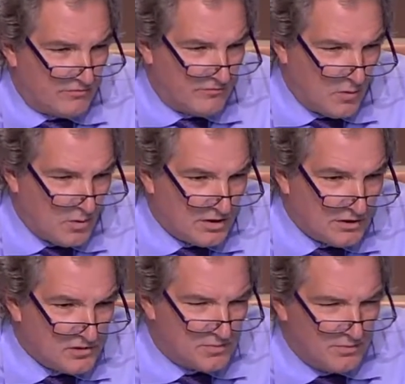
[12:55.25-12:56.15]
4, a
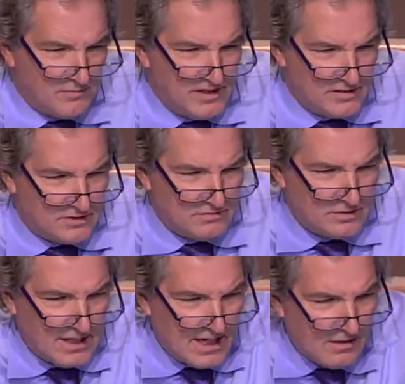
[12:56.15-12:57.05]
use permit to
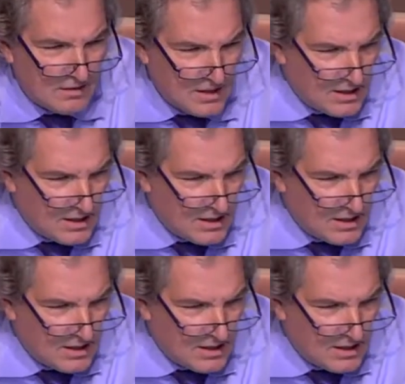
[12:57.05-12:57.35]
allow